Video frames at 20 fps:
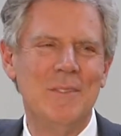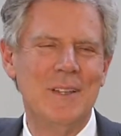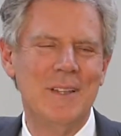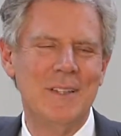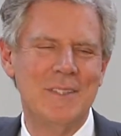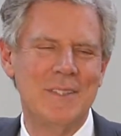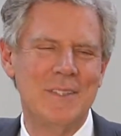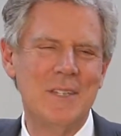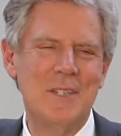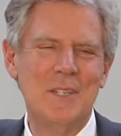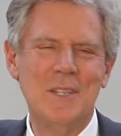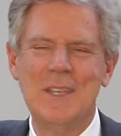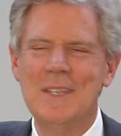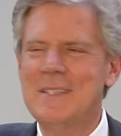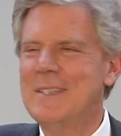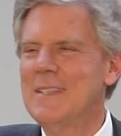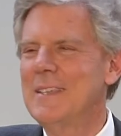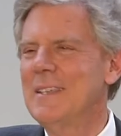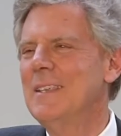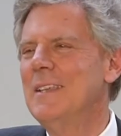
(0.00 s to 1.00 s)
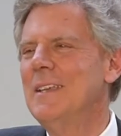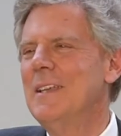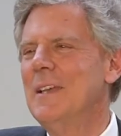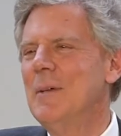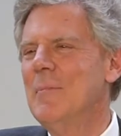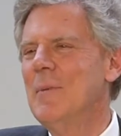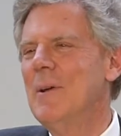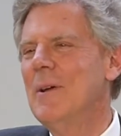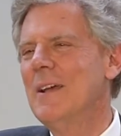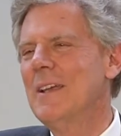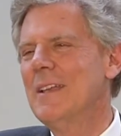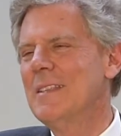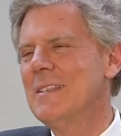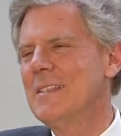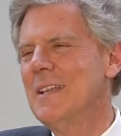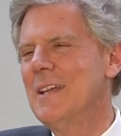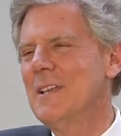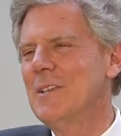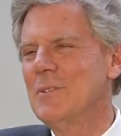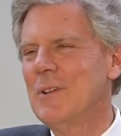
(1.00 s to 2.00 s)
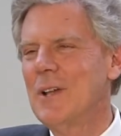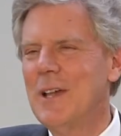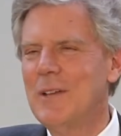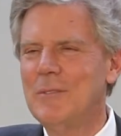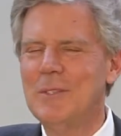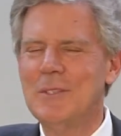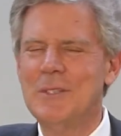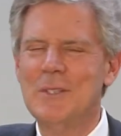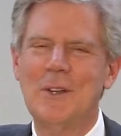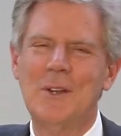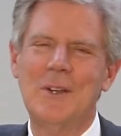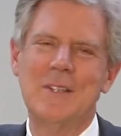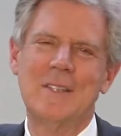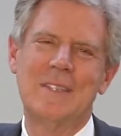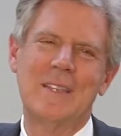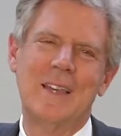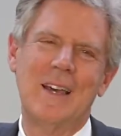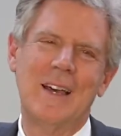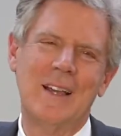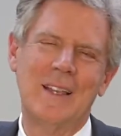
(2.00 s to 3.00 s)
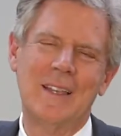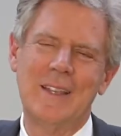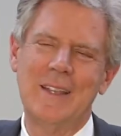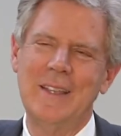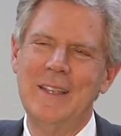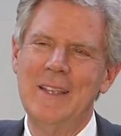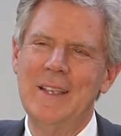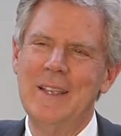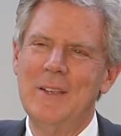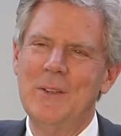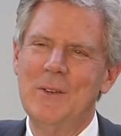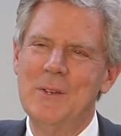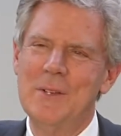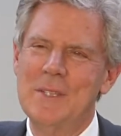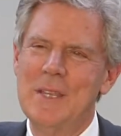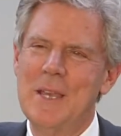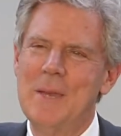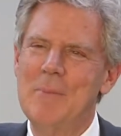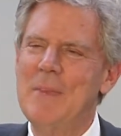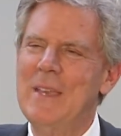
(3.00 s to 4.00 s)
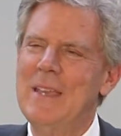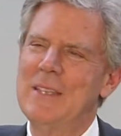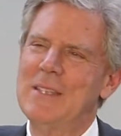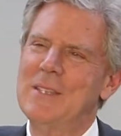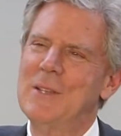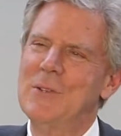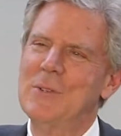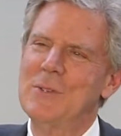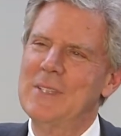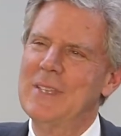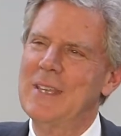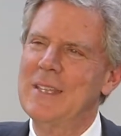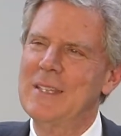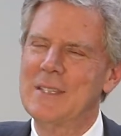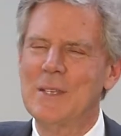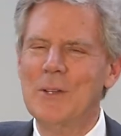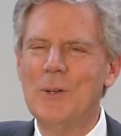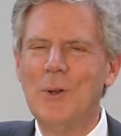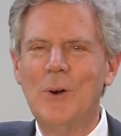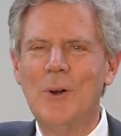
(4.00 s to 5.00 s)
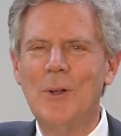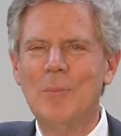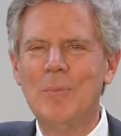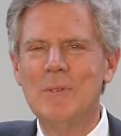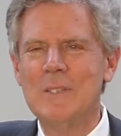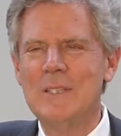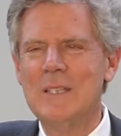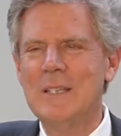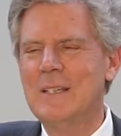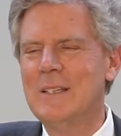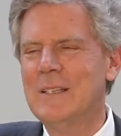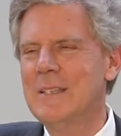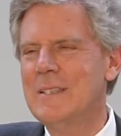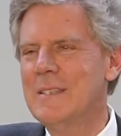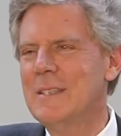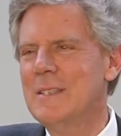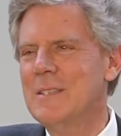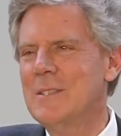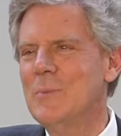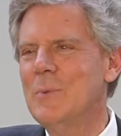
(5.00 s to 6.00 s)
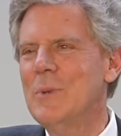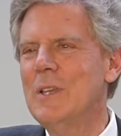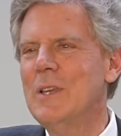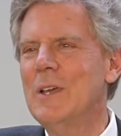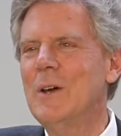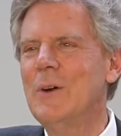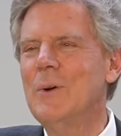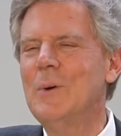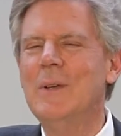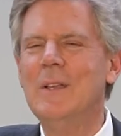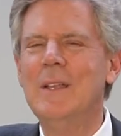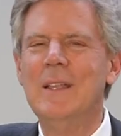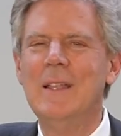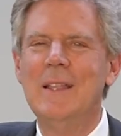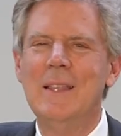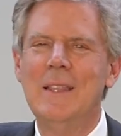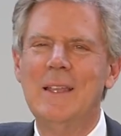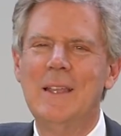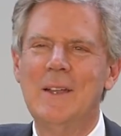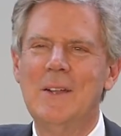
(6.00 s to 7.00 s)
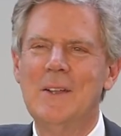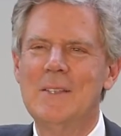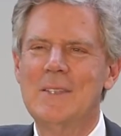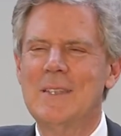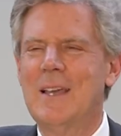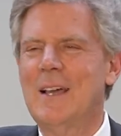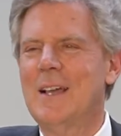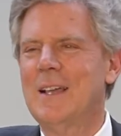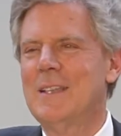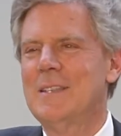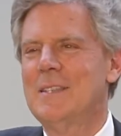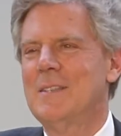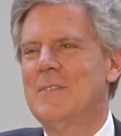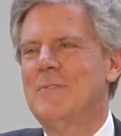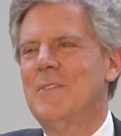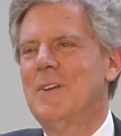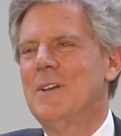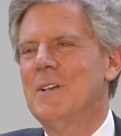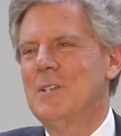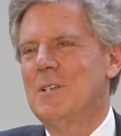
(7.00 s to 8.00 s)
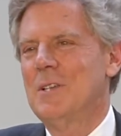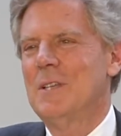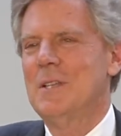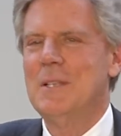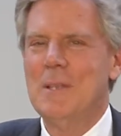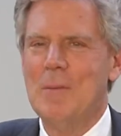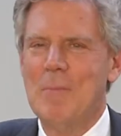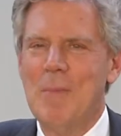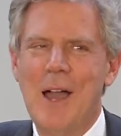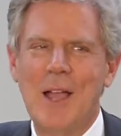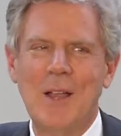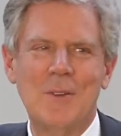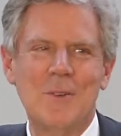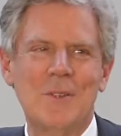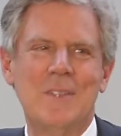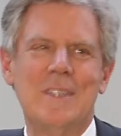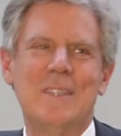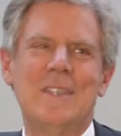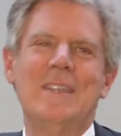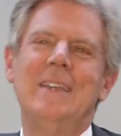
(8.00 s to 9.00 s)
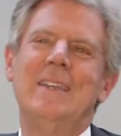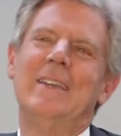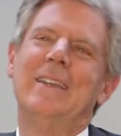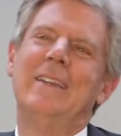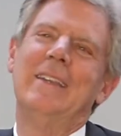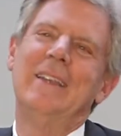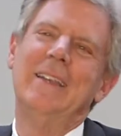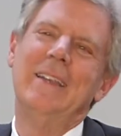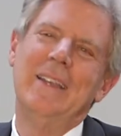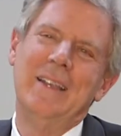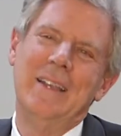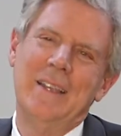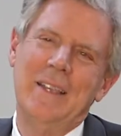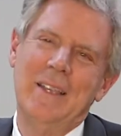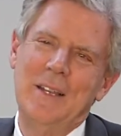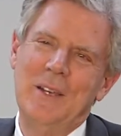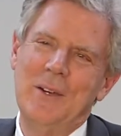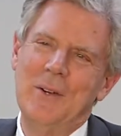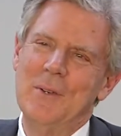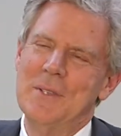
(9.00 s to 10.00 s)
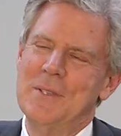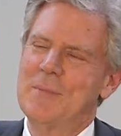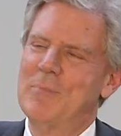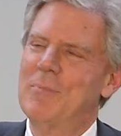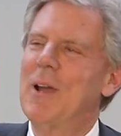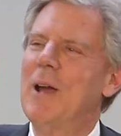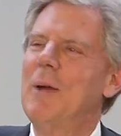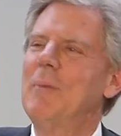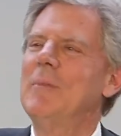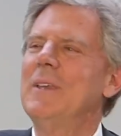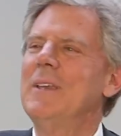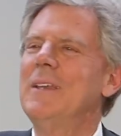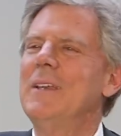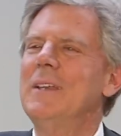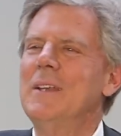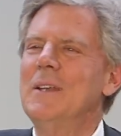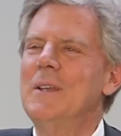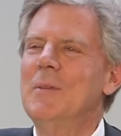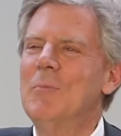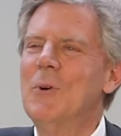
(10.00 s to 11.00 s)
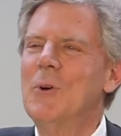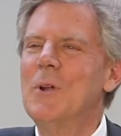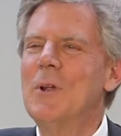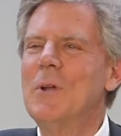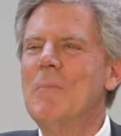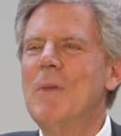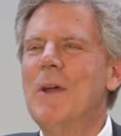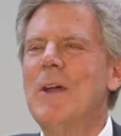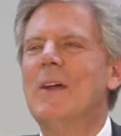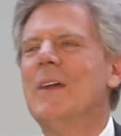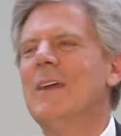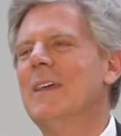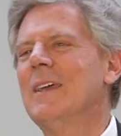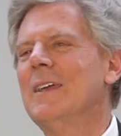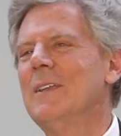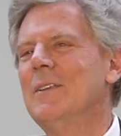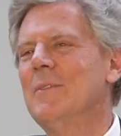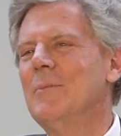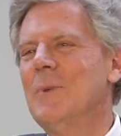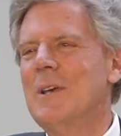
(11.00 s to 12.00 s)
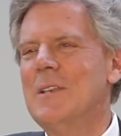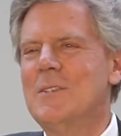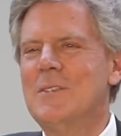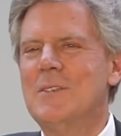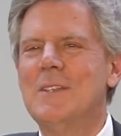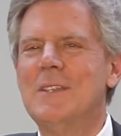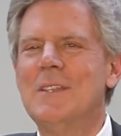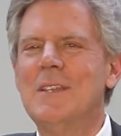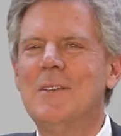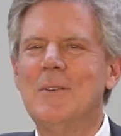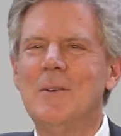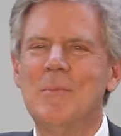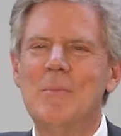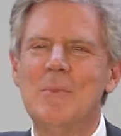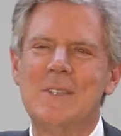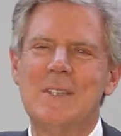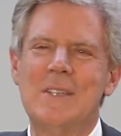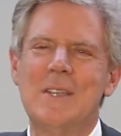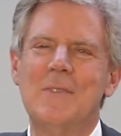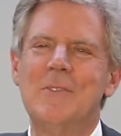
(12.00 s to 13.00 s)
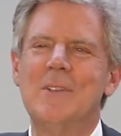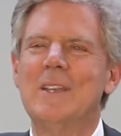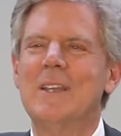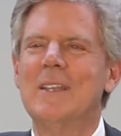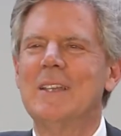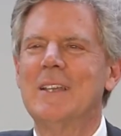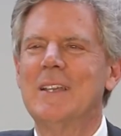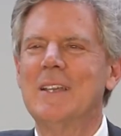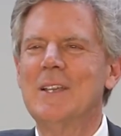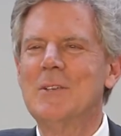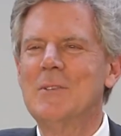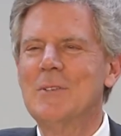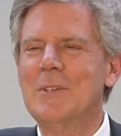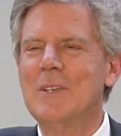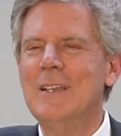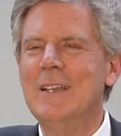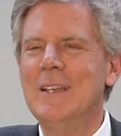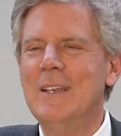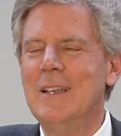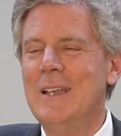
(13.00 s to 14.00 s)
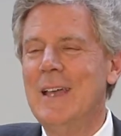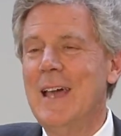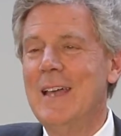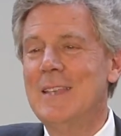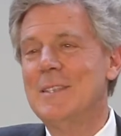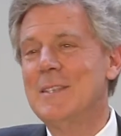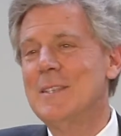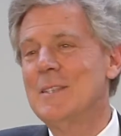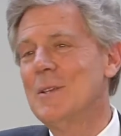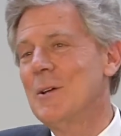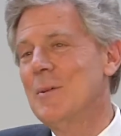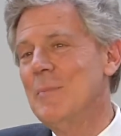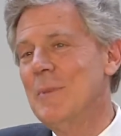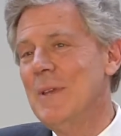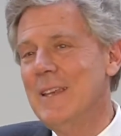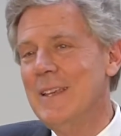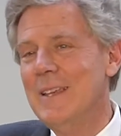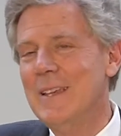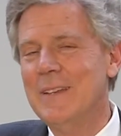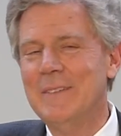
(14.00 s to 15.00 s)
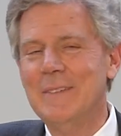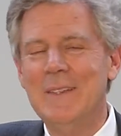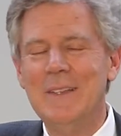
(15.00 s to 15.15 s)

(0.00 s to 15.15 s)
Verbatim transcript: uh, suggest that Americans not travel to Artsakh And of course, that makes no sense at all, particularly since we know that Artsakh is a functioning democracy and you know is probably more American and Western than almost every other country, as is Armenia.